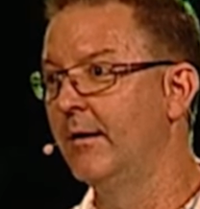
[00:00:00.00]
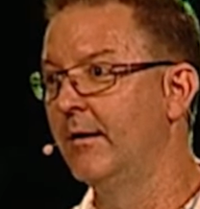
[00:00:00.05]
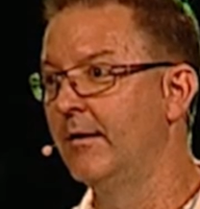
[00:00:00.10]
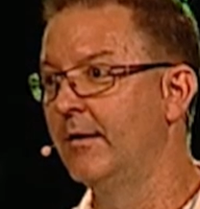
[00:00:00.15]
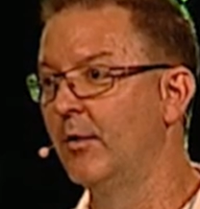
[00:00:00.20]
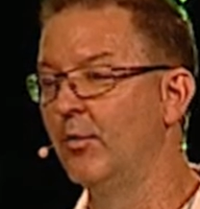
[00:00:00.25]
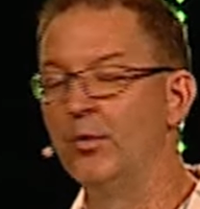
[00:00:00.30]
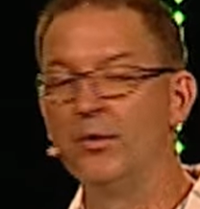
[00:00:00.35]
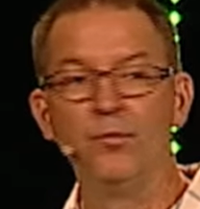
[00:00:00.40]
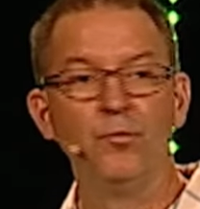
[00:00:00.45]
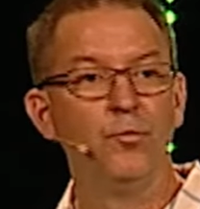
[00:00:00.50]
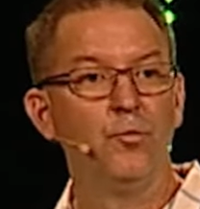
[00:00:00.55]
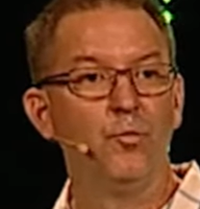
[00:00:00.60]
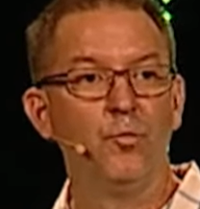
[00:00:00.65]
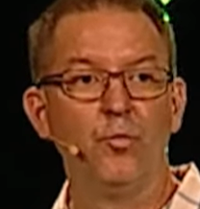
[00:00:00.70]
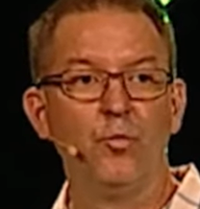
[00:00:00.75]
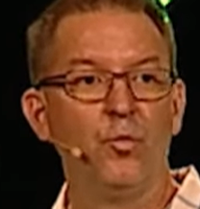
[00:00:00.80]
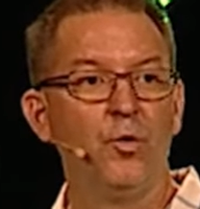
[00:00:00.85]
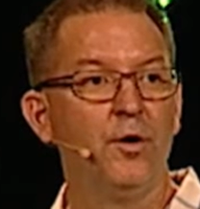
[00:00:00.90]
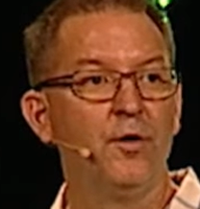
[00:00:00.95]
that when
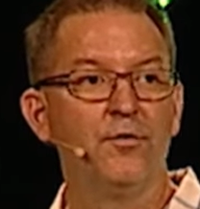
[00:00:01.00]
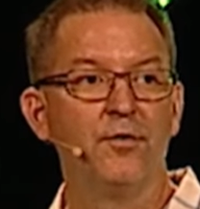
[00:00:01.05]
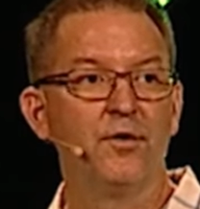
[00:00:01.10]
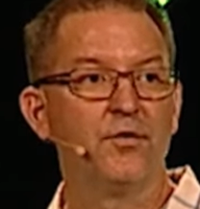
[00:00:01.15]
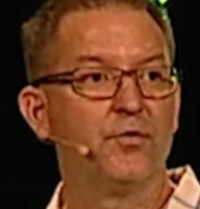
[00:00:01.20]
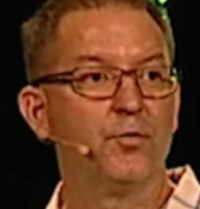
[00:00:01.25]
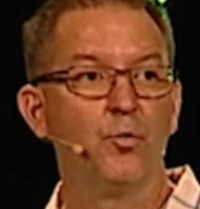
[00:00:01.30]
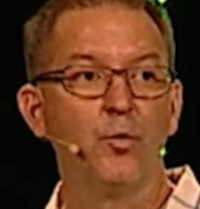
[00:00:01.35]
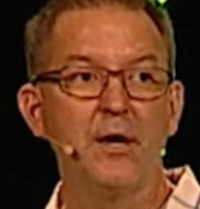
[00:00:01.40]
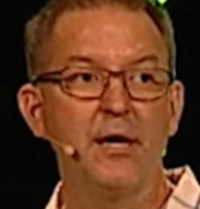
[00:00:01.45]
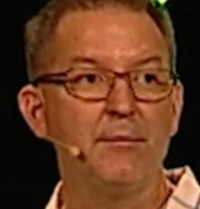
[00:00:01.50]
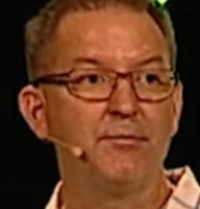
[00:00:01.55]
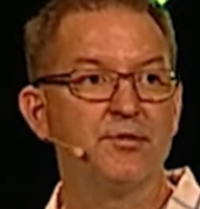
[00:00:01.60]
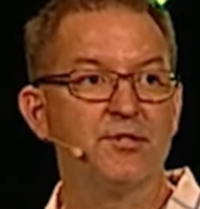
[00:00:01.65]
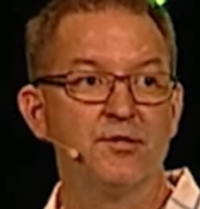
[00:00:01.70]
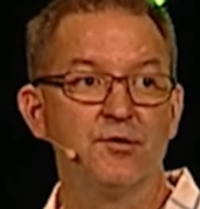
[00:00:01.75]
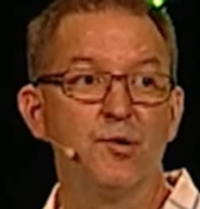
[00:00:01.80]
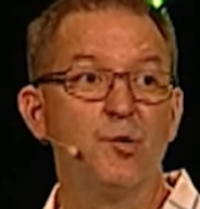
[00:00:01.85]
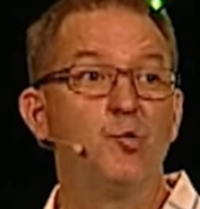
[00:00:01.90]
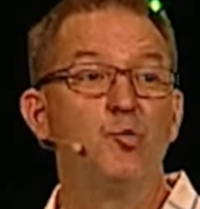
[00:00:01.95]
one of us
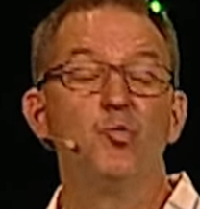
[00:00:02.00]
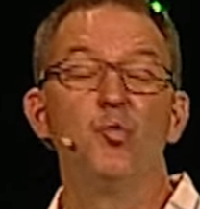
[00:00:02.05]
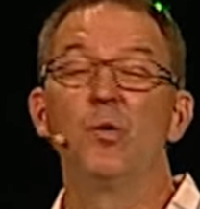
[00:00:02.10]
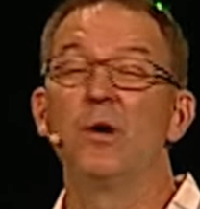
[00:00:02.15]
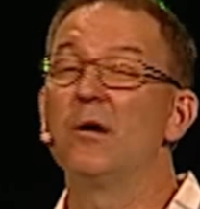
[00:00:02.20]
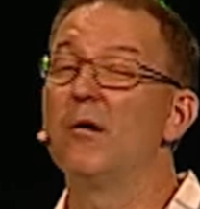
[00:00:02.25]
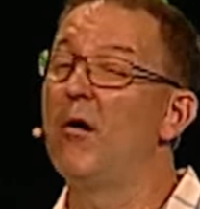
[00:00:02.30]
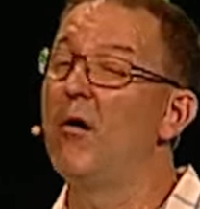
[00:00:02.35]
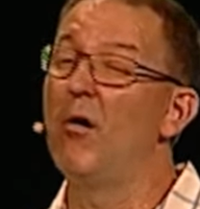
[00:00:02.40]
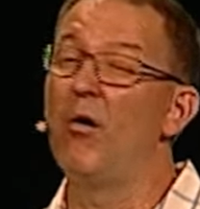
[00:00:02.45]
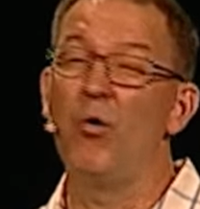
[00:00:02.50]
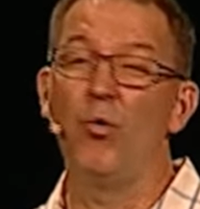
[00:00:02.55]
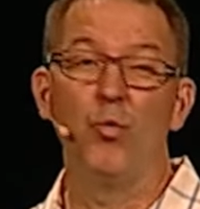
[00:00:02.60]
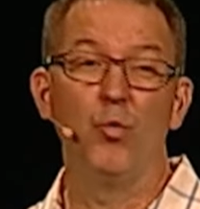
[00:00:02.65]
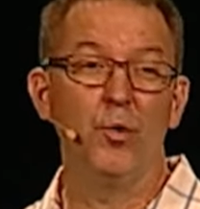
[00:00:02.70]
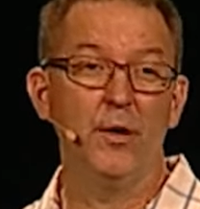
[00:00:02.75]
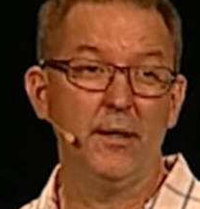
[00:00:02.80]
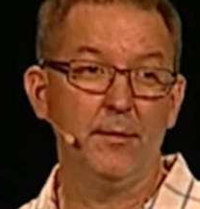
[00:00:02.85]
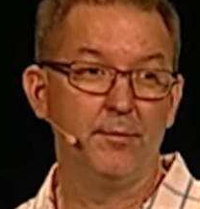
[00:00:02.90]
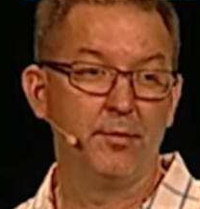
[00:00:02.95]
weeps, we all
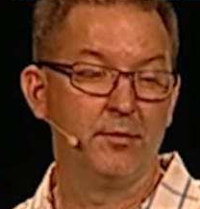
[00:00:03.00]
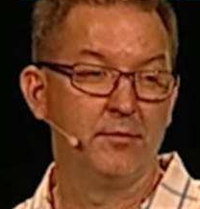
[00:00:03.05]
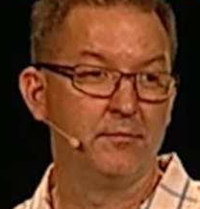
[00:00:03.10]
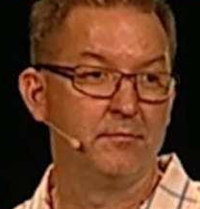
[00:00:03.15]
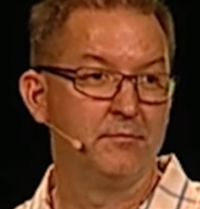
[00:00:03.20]
weep.